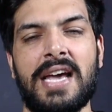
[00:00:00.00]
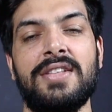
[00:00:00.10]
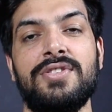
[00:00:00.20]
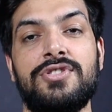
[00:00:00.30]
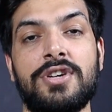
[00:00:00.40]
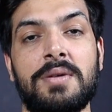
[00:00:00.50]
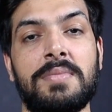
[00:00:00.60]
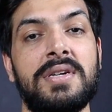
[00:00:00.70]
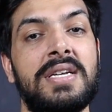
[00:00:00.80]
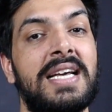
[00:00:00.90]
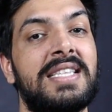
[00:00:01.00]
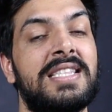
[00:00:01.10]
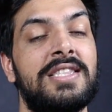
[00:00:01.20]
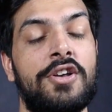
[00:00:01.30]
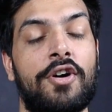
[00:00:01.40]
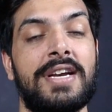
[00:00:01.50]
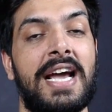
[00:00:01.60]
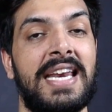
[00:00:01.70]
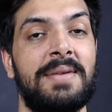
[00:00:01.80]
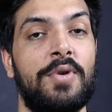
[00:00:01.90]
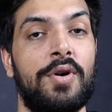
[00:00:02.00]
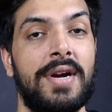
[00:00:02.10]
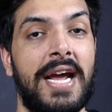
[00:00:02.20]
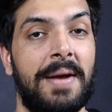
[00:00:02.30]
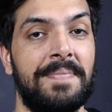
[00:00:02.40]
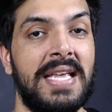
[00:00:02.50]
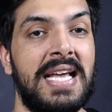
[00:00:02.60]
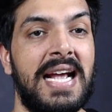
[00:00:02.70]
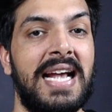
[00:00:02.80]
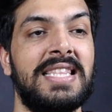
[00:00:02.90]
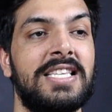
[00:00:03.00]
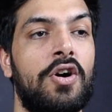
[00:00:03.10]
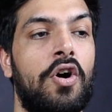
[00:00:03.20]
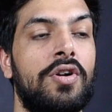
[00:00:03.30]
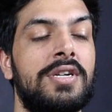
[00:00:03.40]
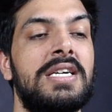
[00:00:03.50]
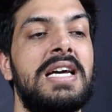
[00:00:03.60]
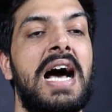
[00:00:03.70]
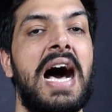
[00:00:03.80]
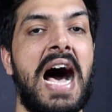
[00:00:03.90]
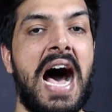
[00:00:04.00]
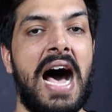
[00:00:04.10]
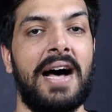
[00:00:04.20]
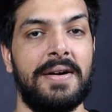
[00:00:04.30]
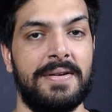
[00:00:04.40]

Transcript: In German it's not anymore A. It's called A.